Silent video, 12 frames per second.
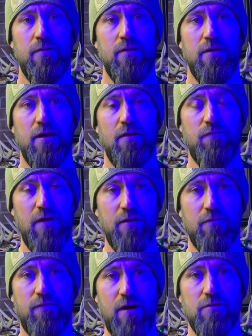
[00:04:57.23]
And our founding
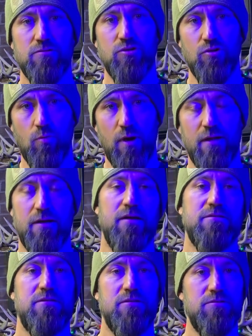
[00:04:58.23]
fathers knew why the
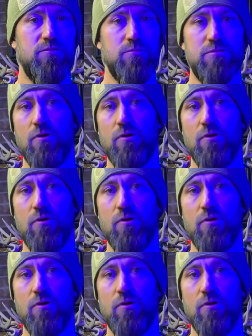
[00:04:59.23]
Constitution was so